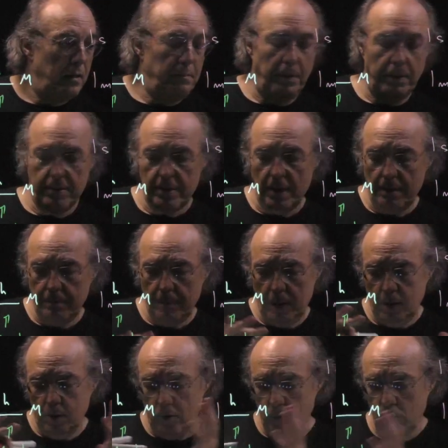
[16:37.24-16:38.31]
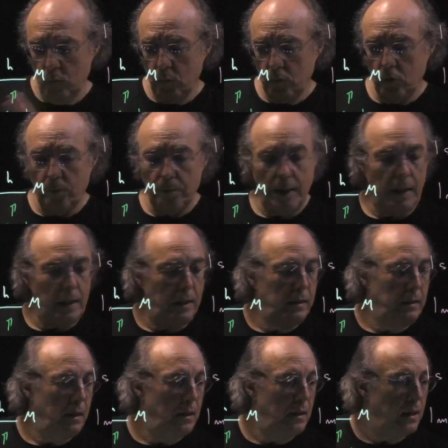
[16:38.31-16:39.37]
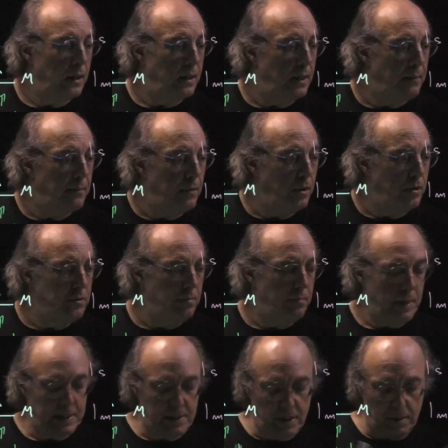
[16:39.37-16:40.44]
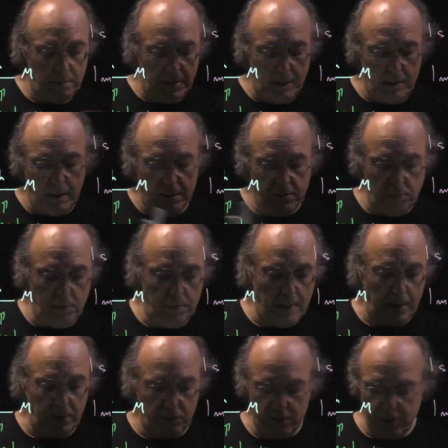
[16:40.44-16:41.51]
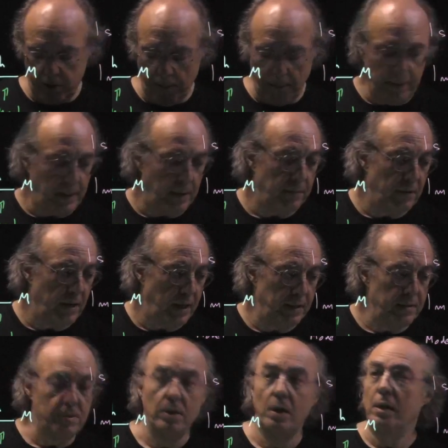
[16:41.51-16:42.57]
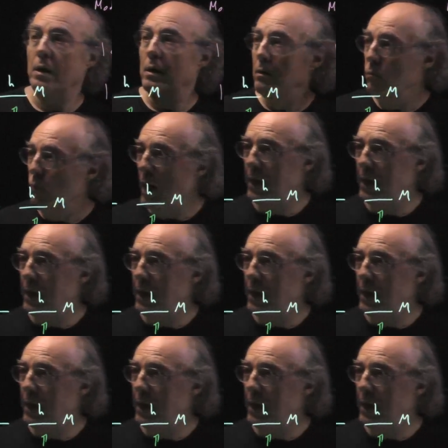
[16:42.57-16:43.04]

because I'm in a new domain and I'm not matching my things with macroscopic events, why